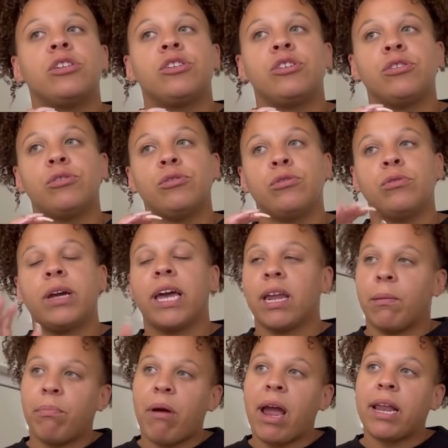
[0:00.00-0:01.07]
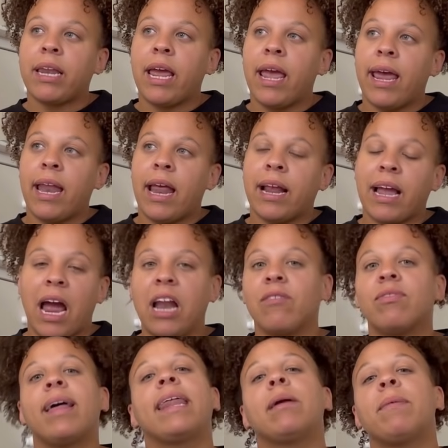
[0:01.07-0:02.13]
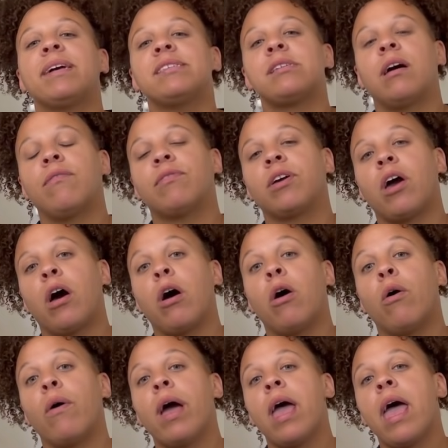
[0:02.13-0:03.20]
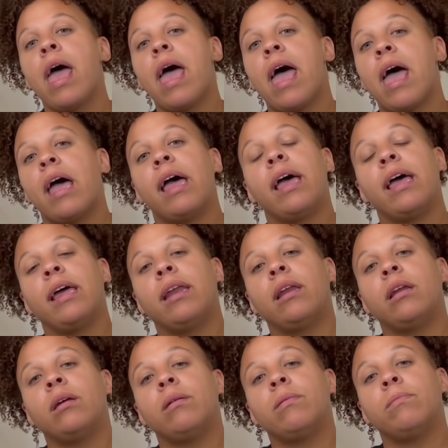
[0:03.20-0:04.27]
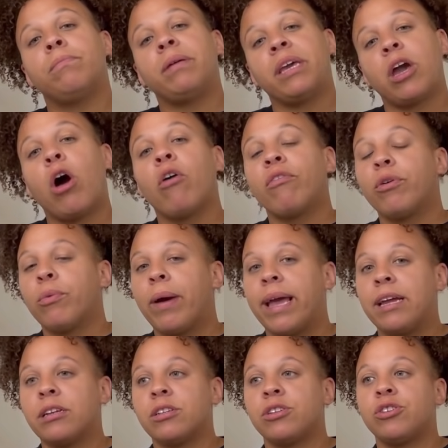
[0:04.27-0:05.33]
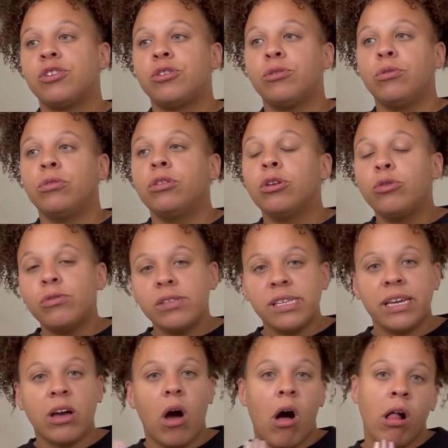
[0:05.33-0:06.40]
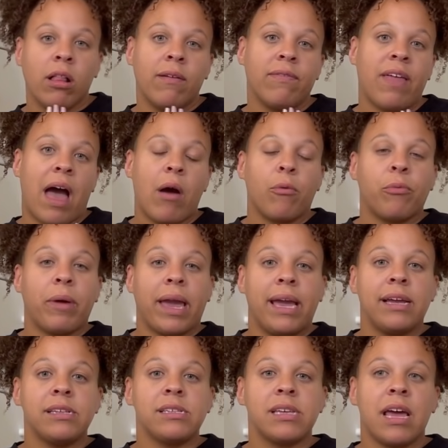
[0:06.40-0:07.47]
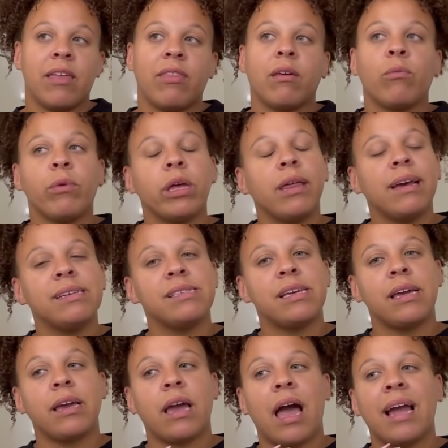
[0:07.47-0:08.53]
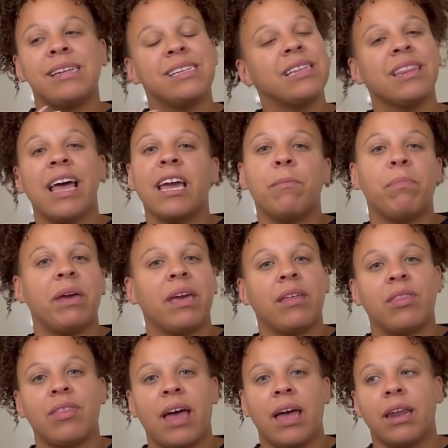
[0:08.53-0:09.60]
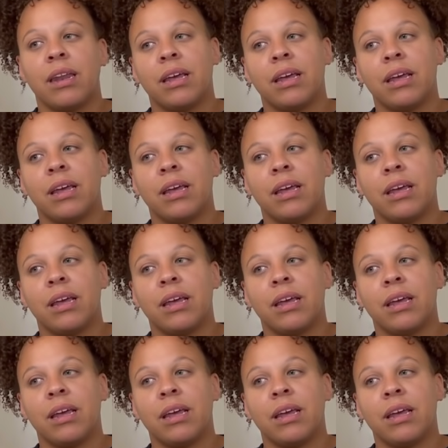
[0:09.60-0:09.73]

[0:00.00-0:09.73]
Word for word: to getting pregnant and kind of letting myself go and being overweight to losing all of that weight and then realizing I didn't like being thin.